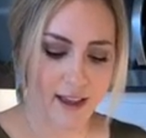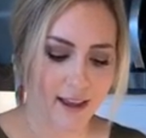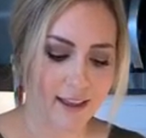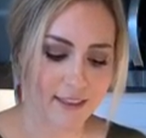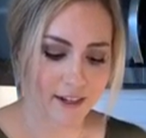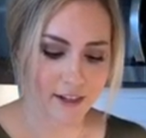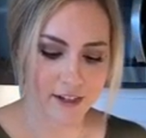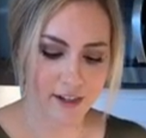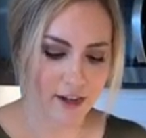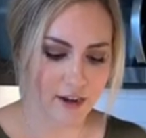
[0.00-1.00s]
And there
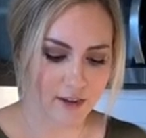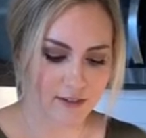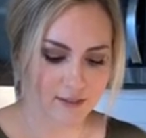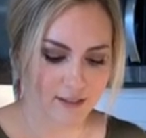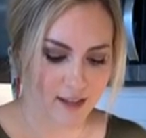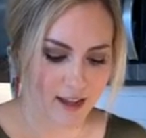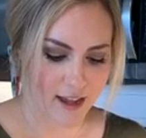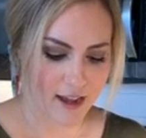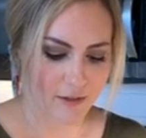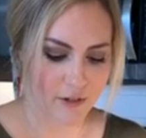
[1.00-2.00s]
you go.
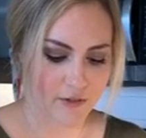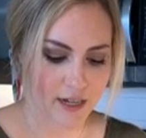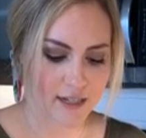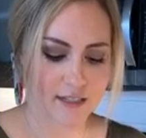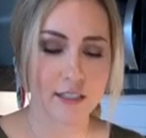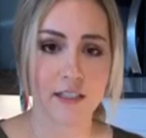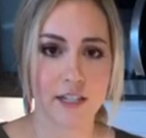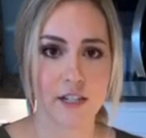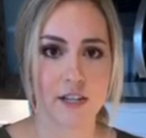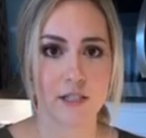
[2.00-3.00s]
You've got a
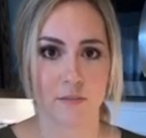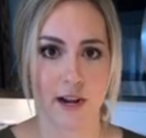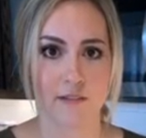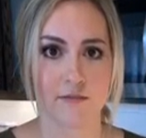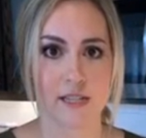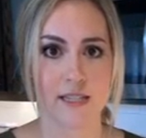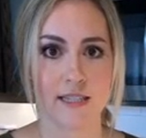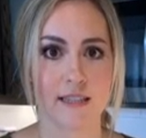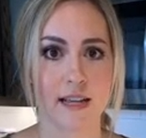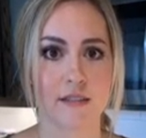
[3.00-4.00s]
delicious
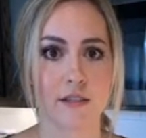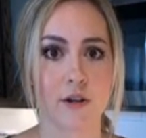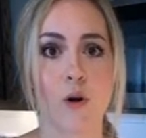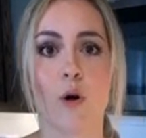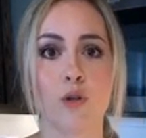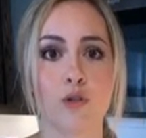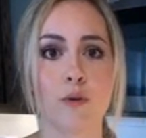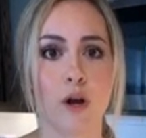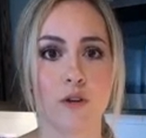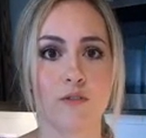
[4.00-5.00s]
breakfast that's gonna hold you
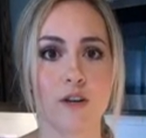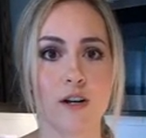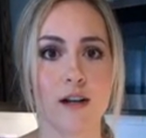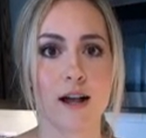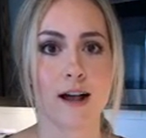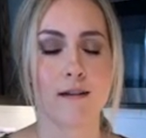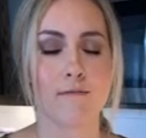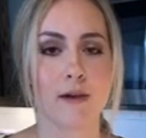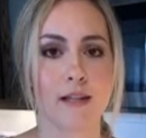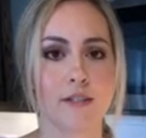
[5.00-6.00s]
over
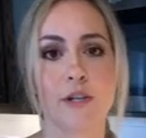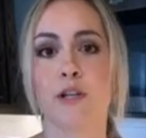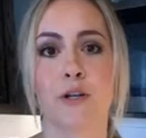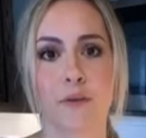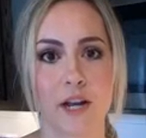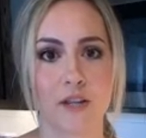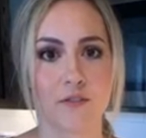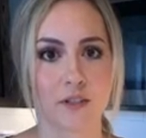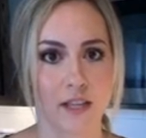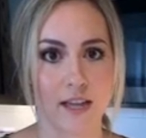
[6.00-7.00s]
until you're ready
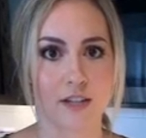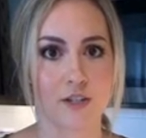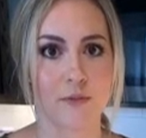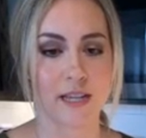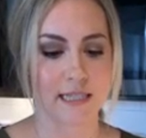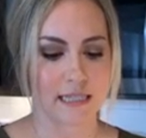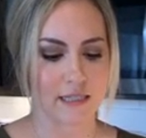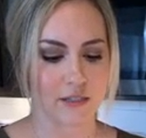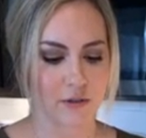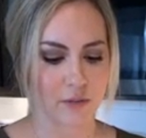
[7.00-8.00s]
for lunch, because this
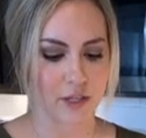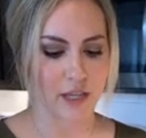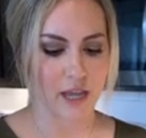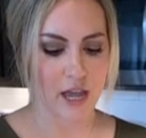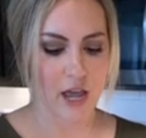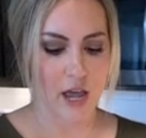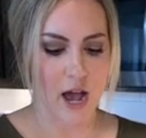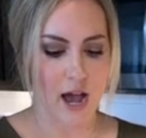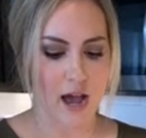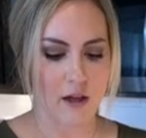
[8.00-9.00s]
is a really
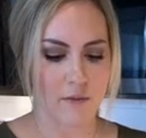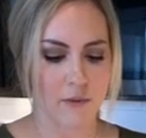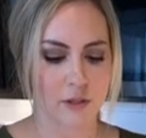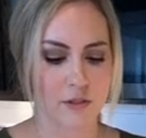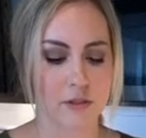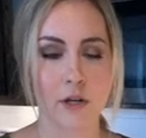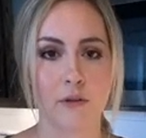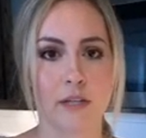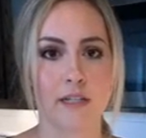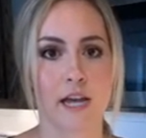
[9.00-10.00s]

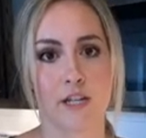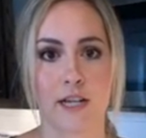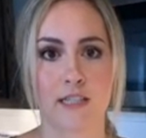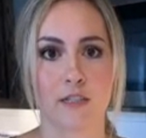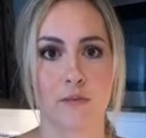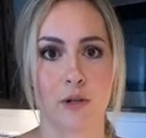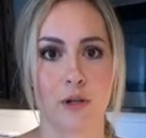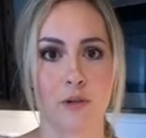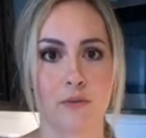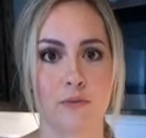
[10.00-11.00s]
slowly
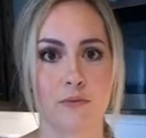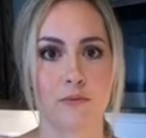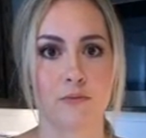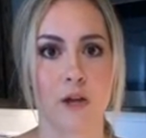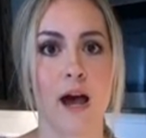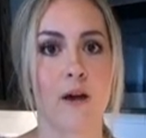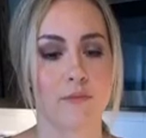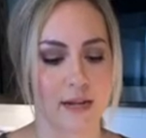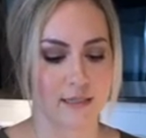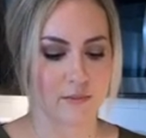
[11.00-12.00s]
digestible
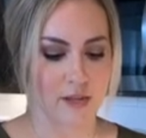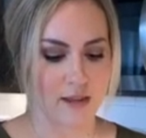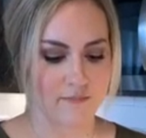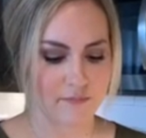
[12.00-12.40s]
recipe.